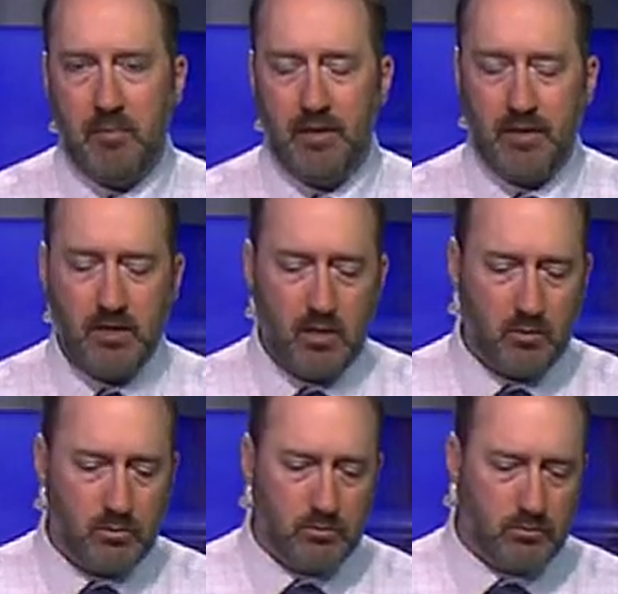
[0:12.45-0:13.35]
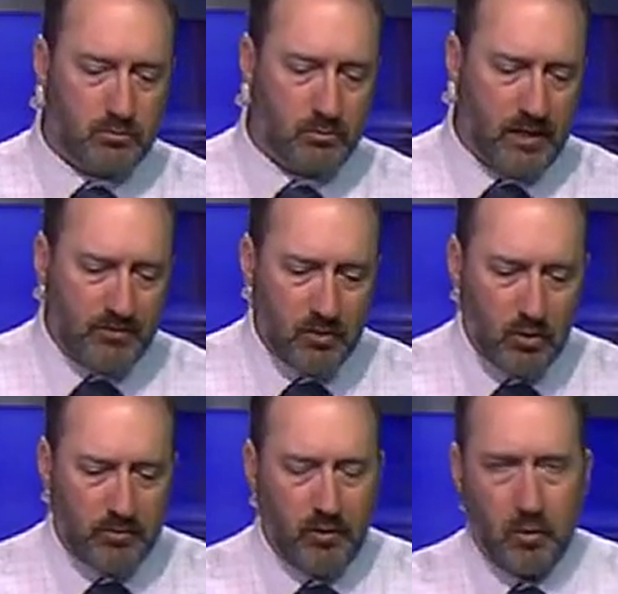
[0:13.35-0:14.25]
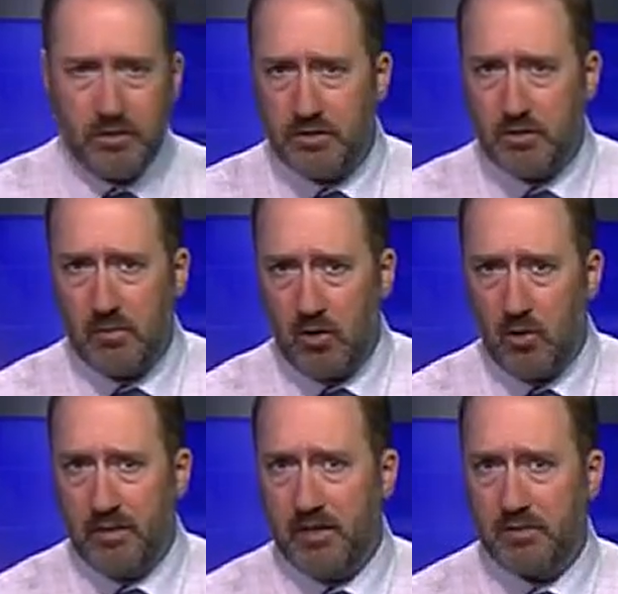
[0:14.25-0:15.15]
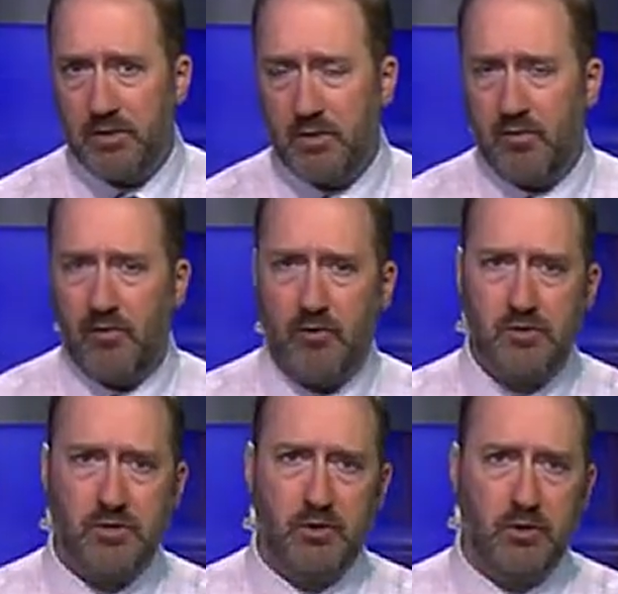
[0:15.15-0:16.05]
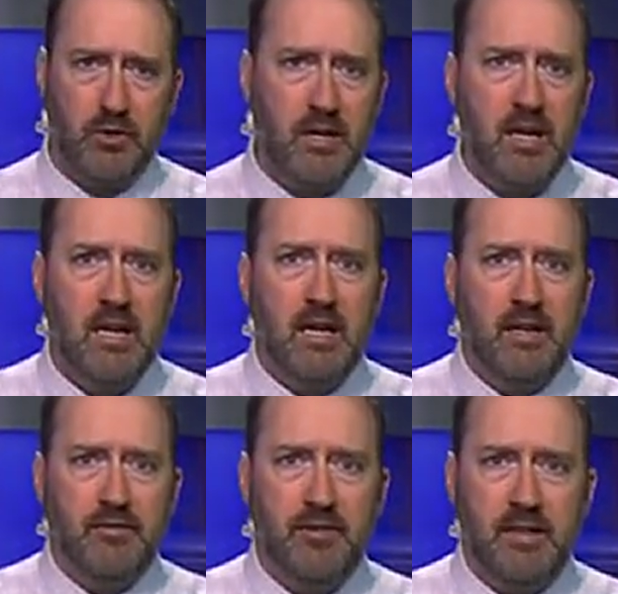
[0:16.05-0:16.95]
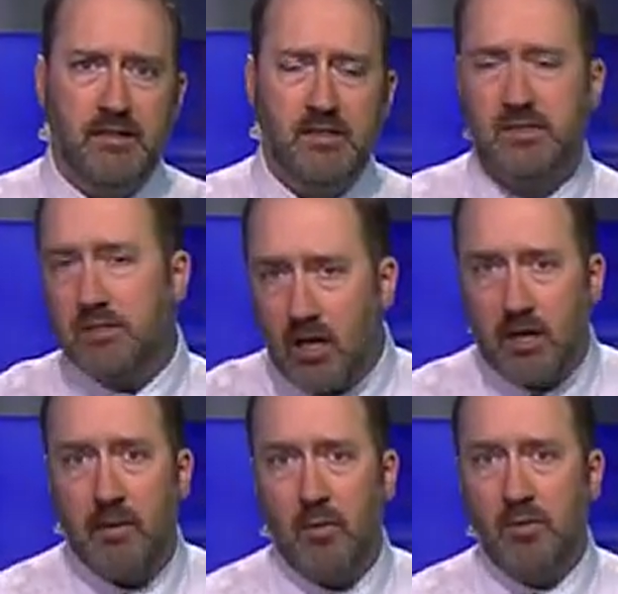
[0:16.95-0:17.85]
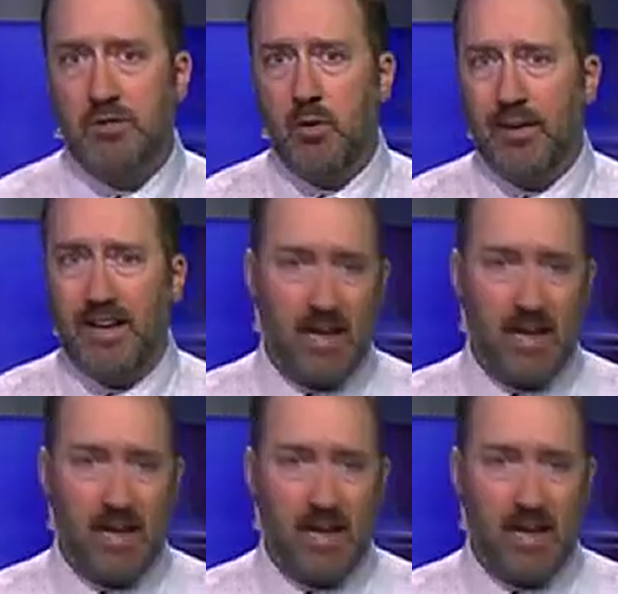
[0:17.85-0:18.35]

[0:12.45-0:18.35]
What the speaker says: But you know, we have to look forward to tomorrow because we do have a first alert in effect. Let's talk about what's going on.